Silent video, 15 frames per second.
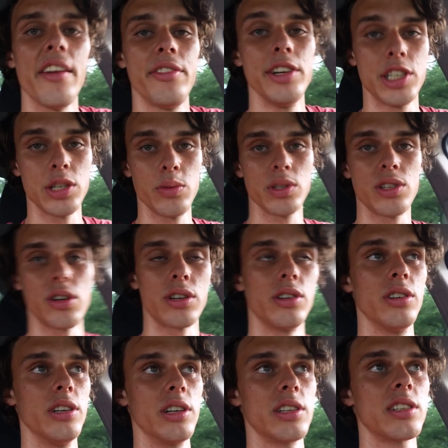at fishing with
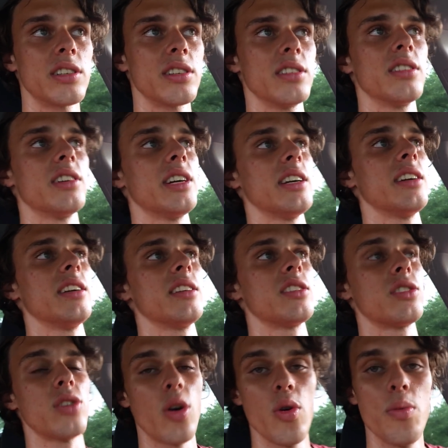circle hooks, like
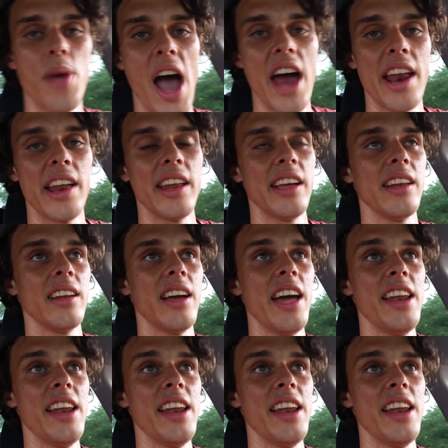so bad at it.